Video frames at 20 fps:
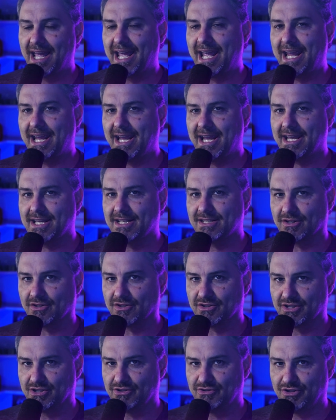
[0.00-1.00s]
and
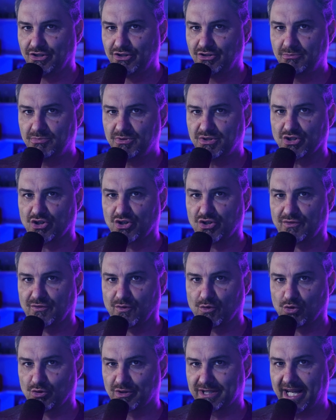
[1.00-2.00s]
on YouTube, search
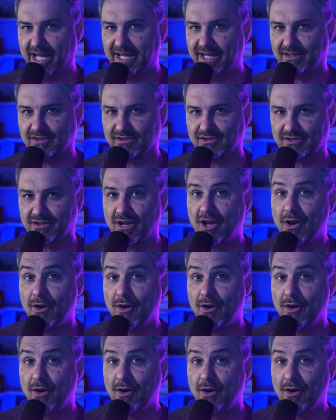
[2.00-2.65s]
for Tales